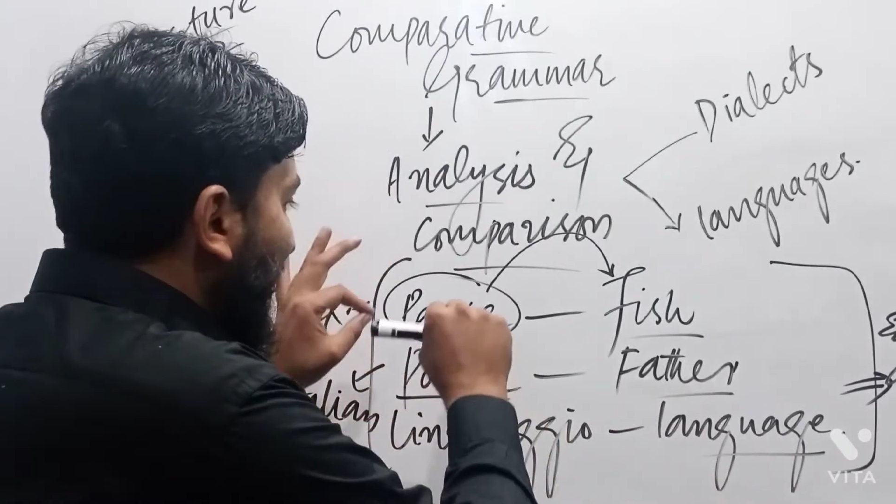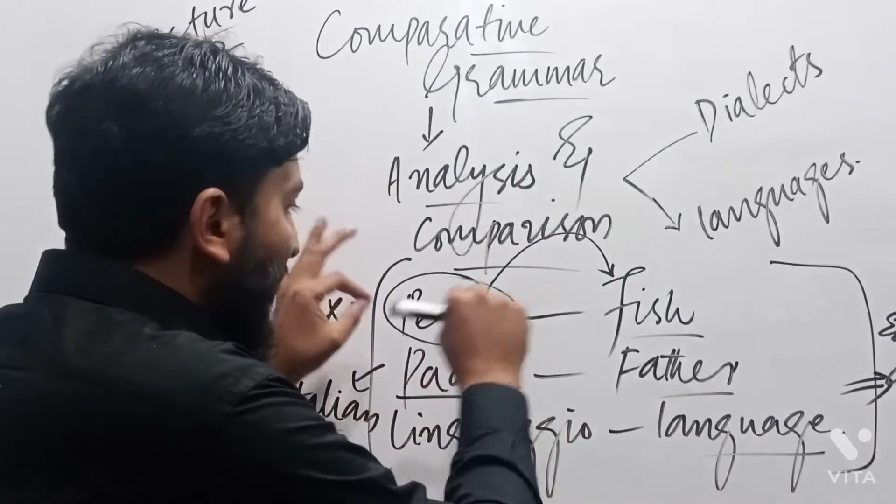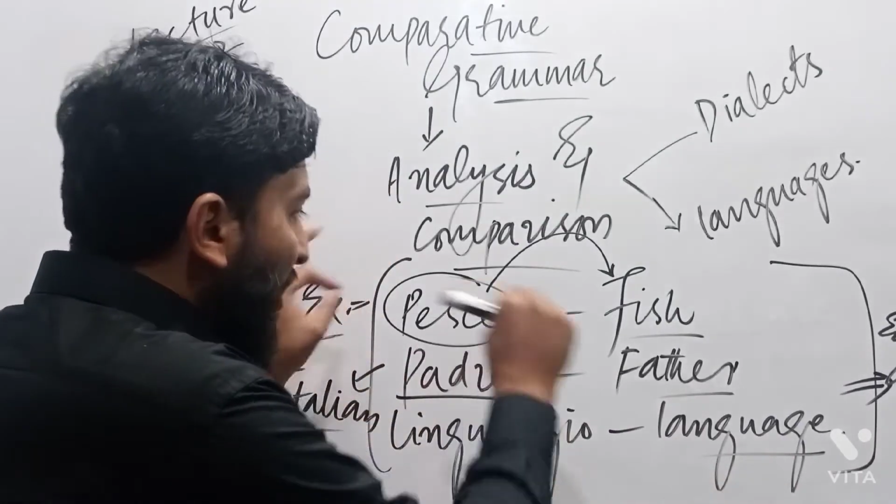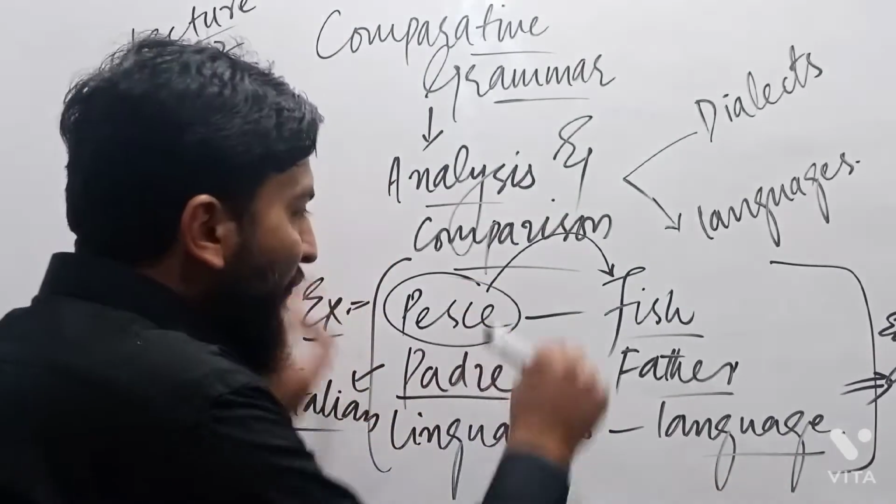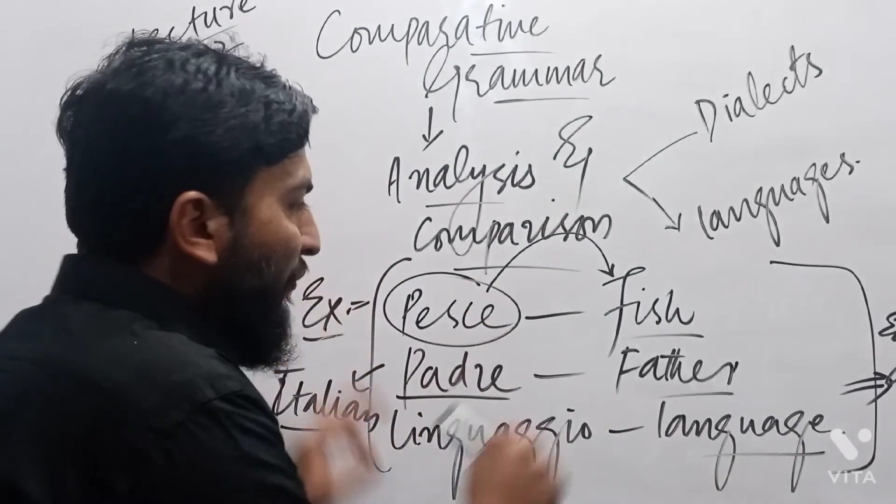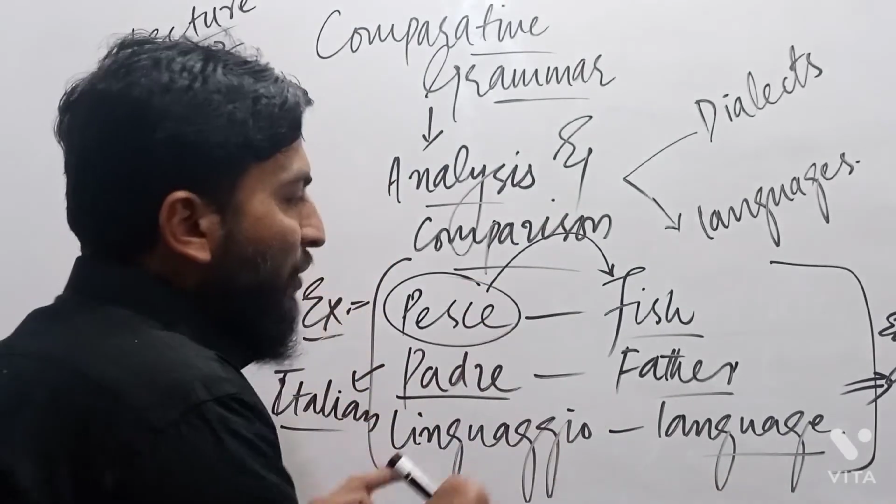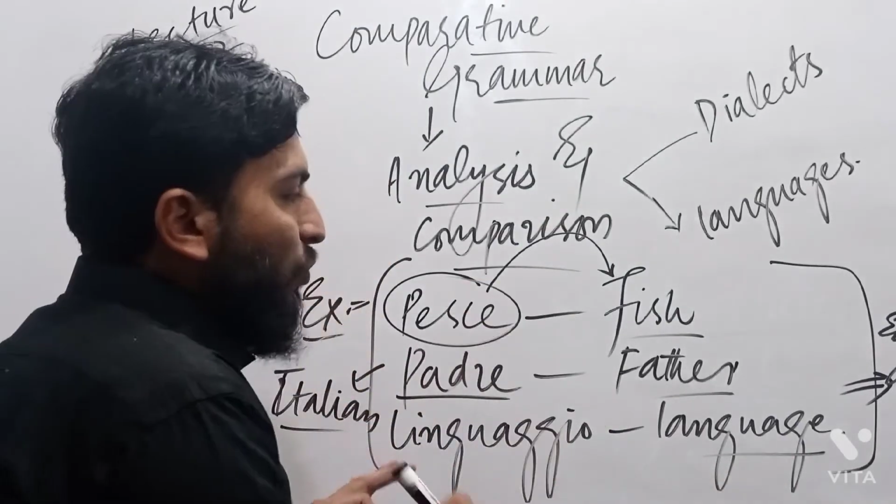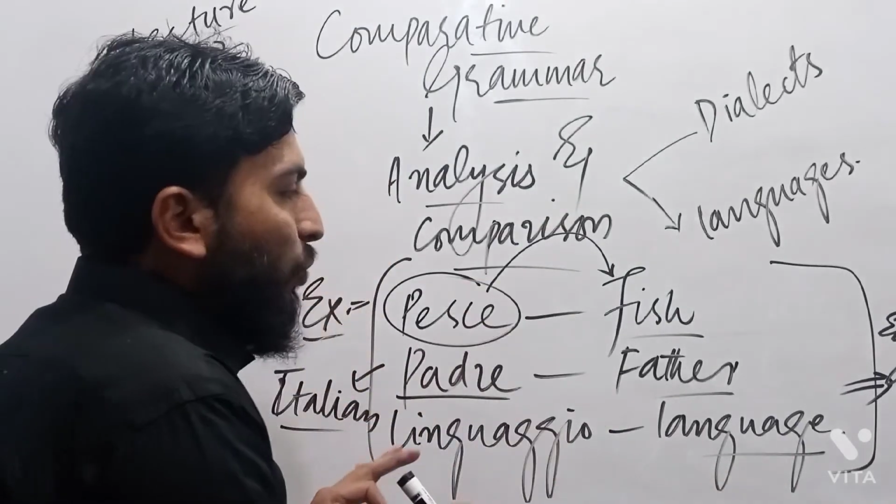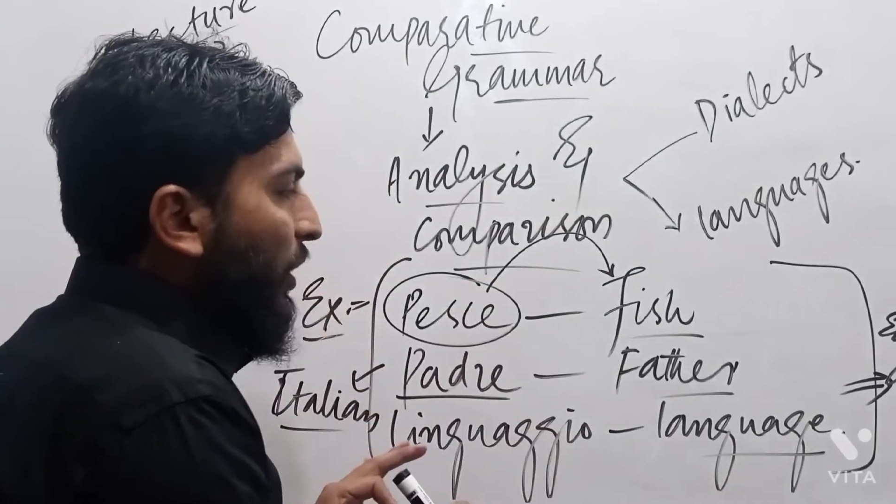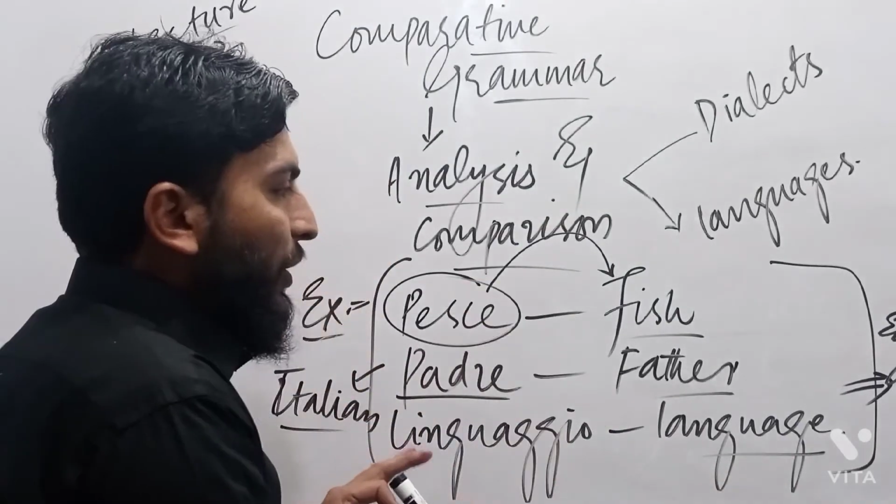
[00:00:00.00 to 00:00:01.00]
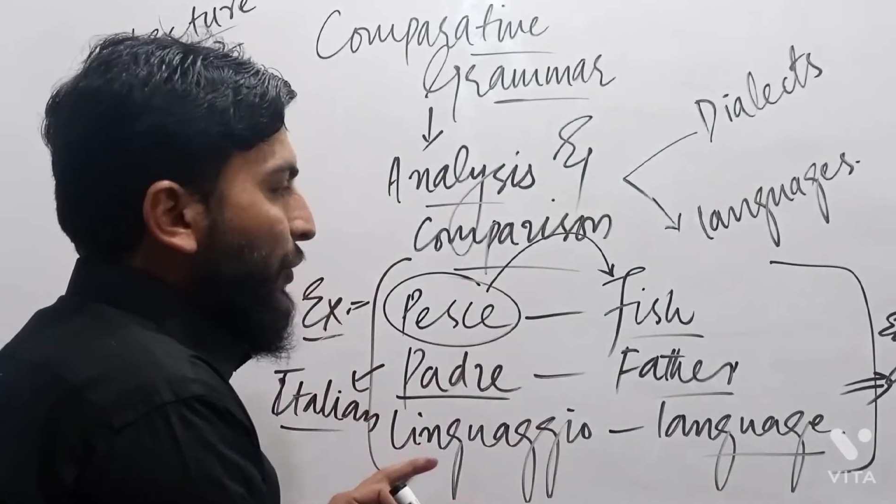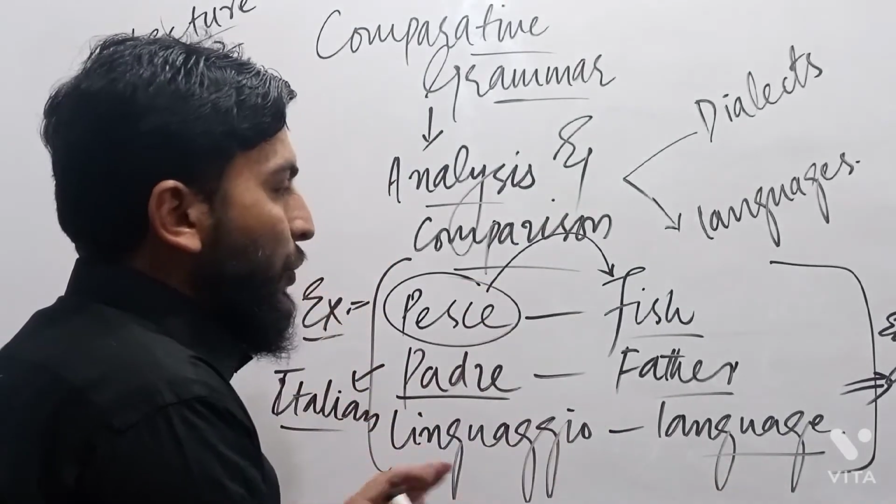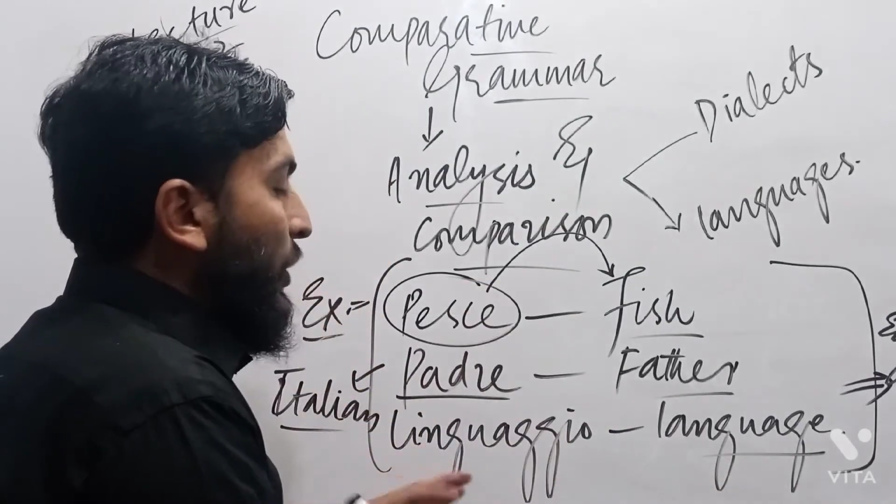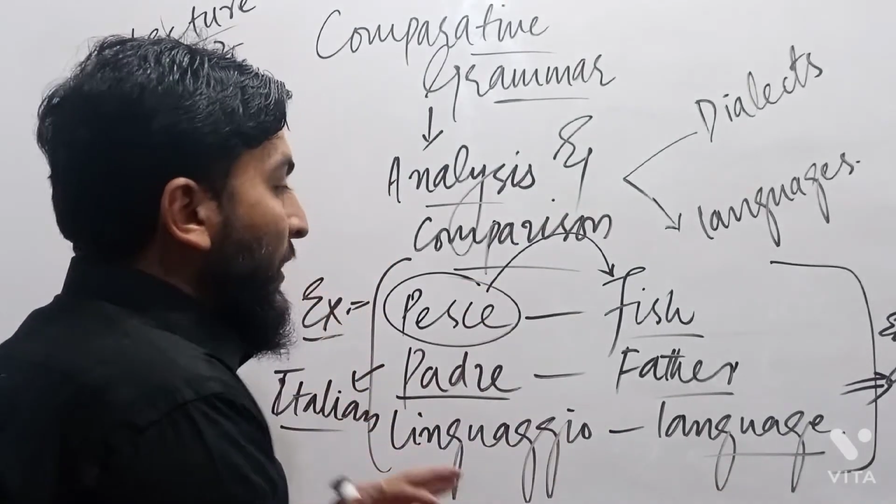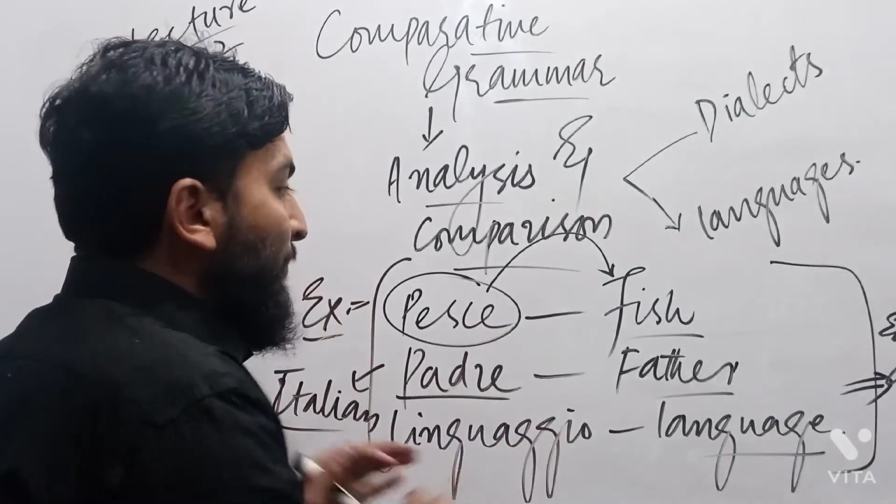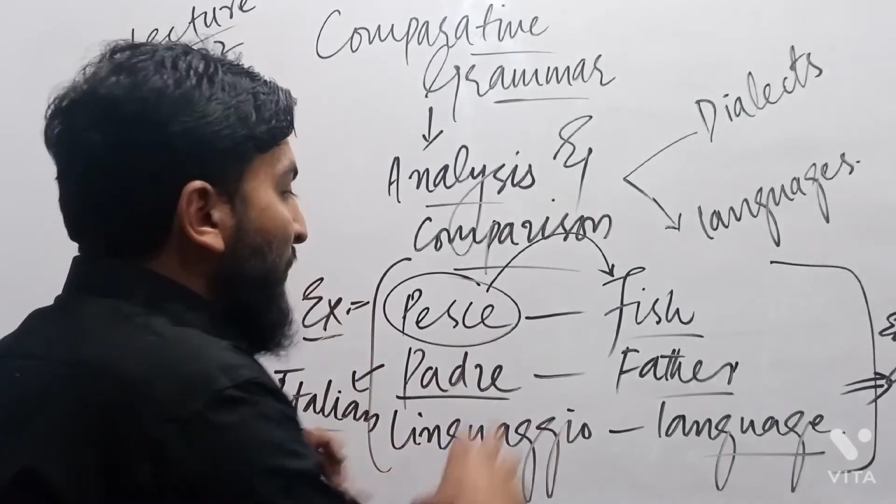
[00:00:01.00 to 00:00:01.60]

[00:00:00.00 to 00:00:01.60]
different words,